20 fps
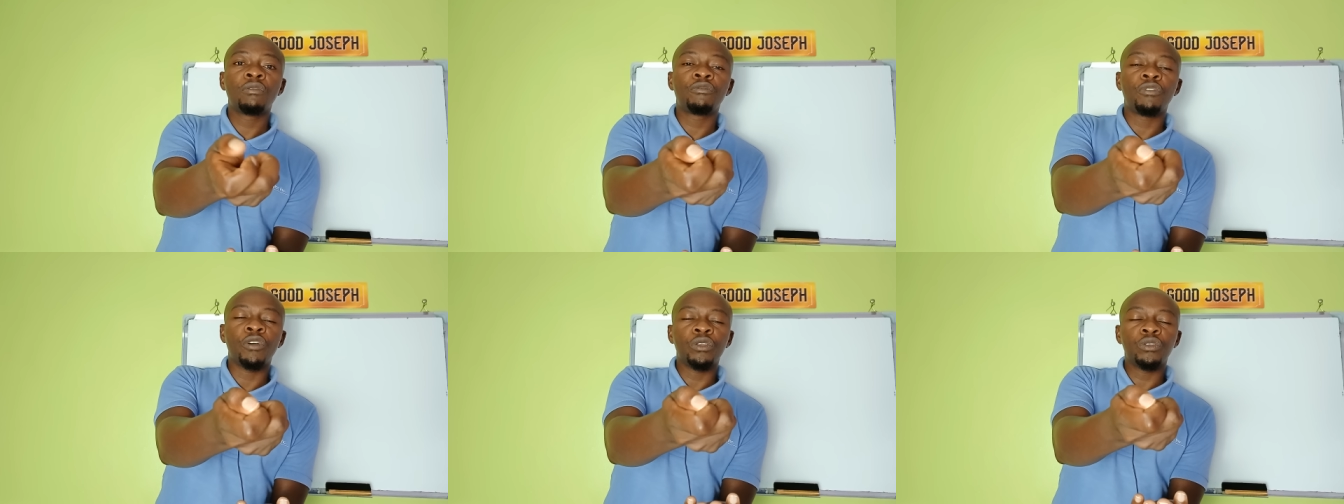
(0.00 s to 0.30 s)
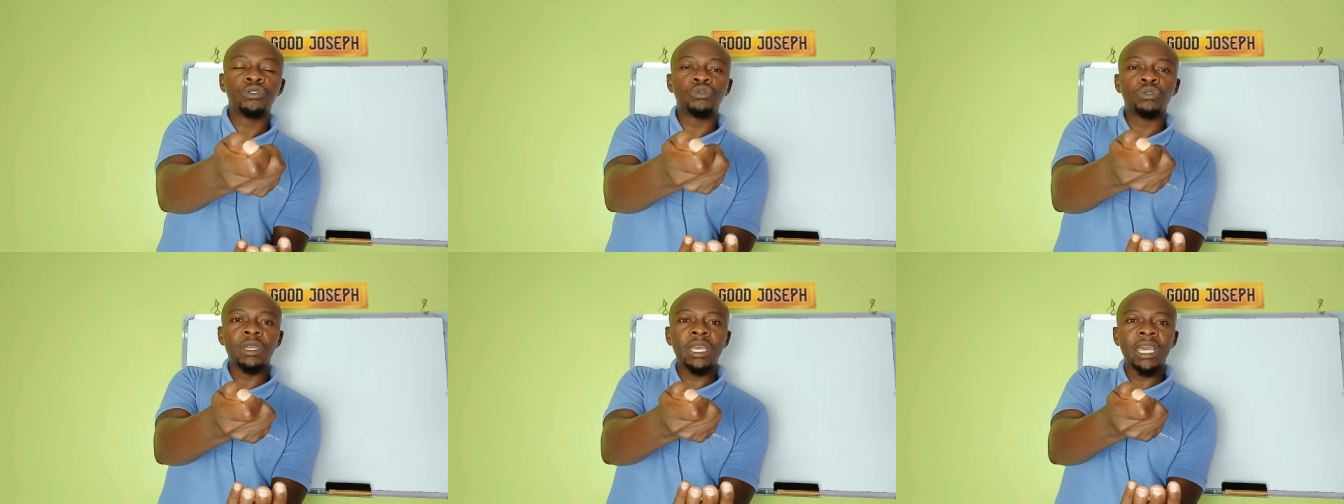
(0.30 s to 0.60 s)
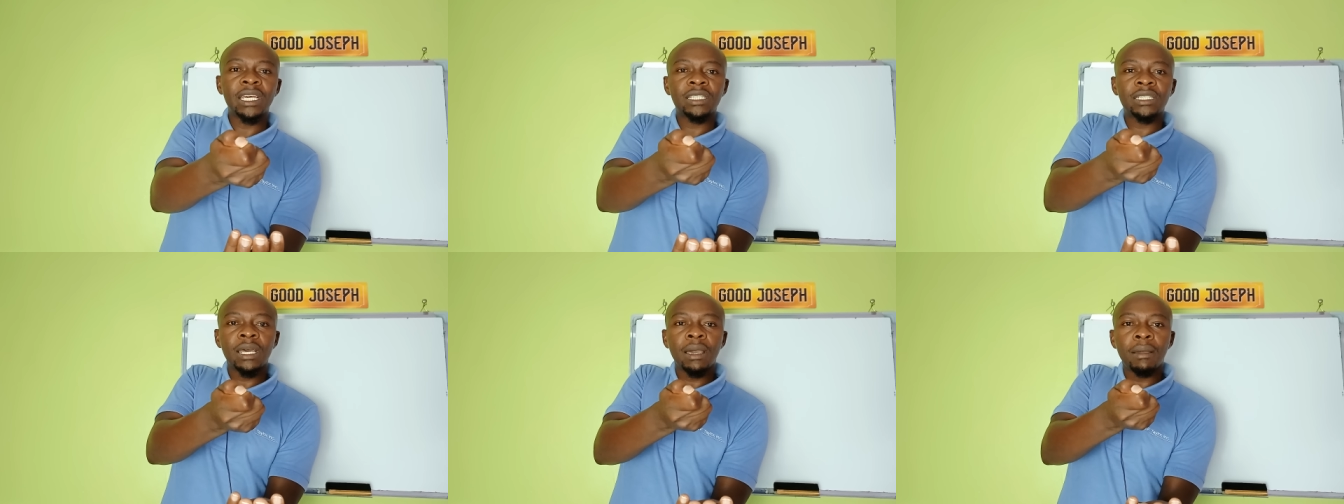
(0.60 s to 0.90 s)
for you to
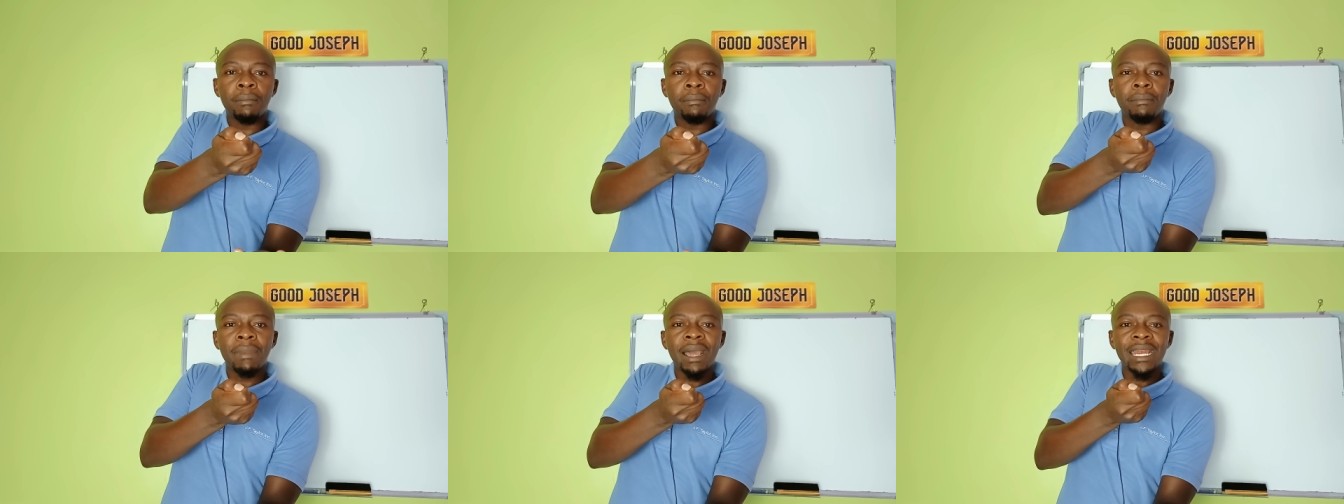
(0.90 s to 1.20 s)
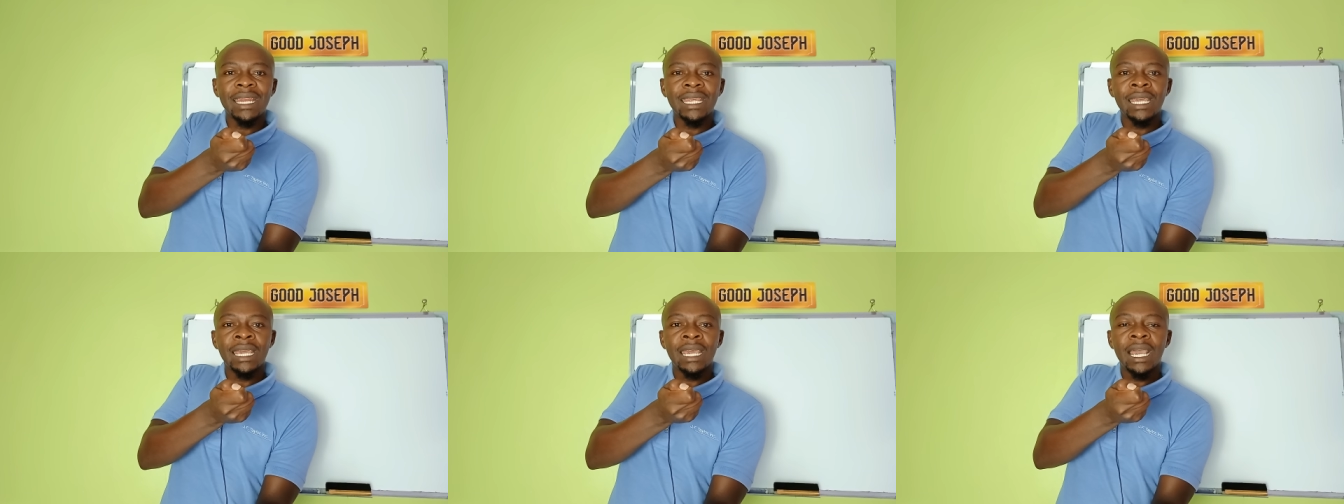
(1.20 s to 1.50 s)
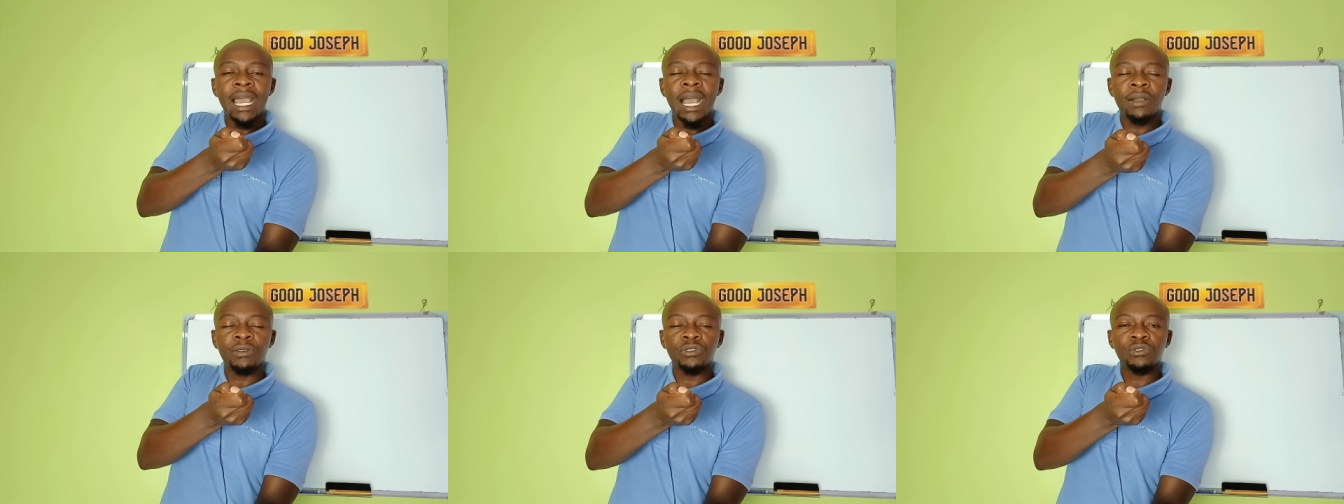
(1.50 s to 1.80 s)
get money
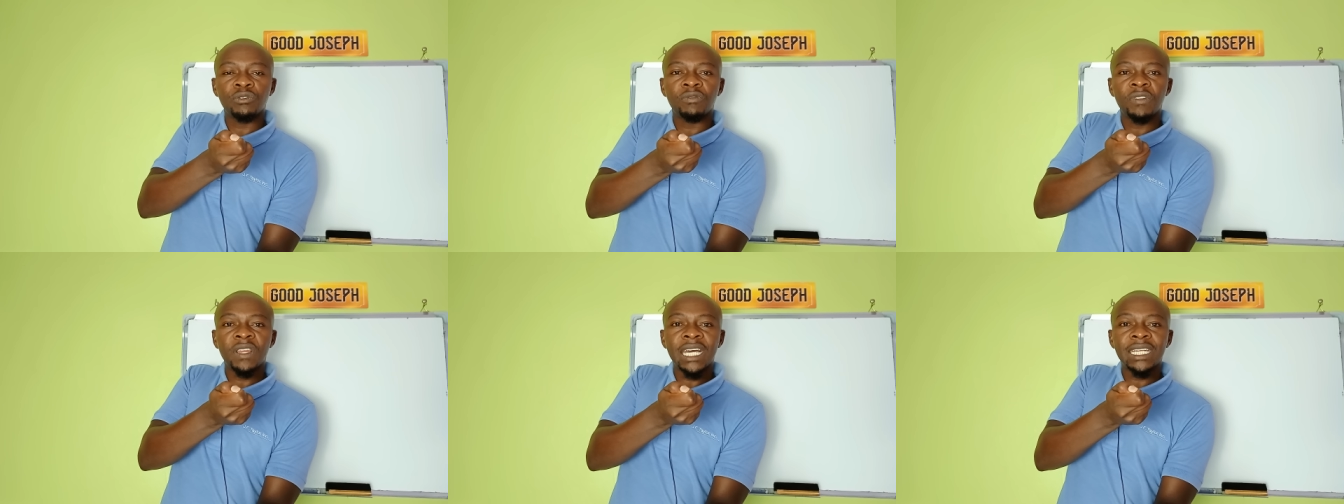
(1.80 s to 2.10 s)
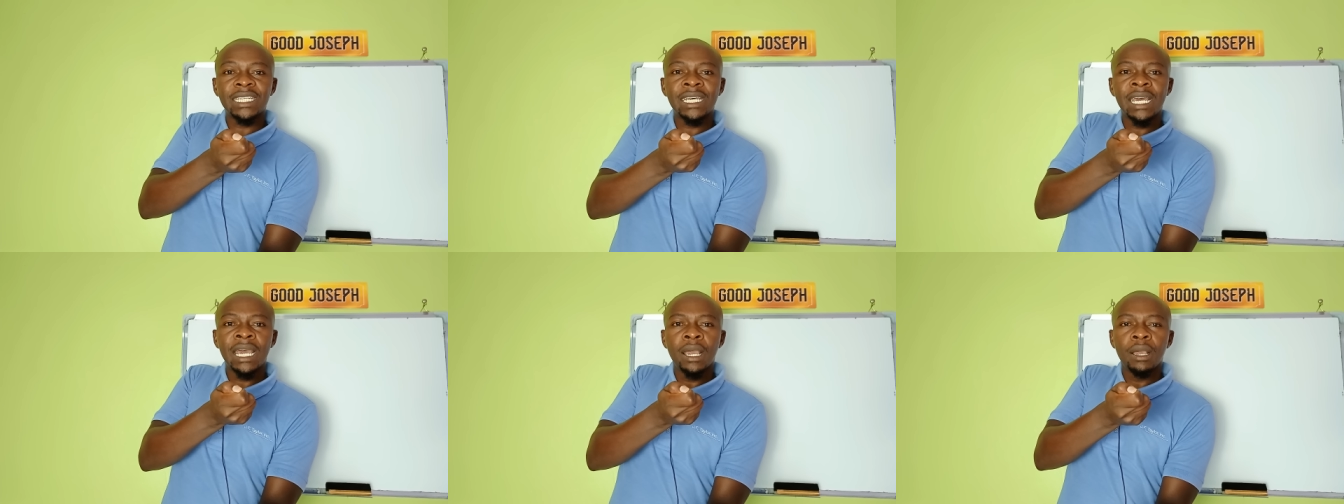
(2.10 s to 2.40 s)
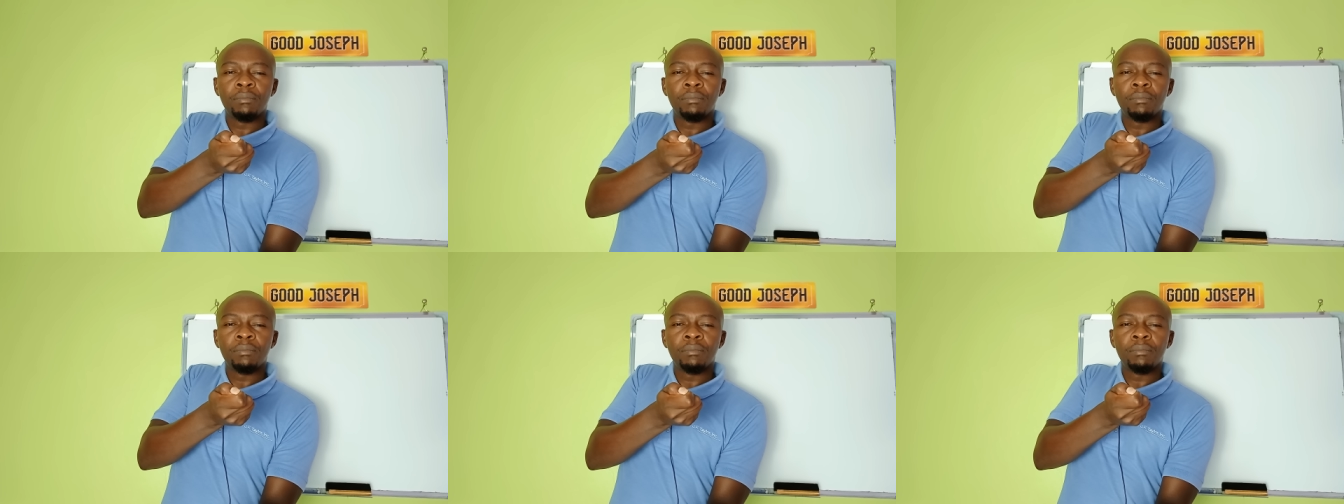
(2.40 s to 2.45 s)
out of that.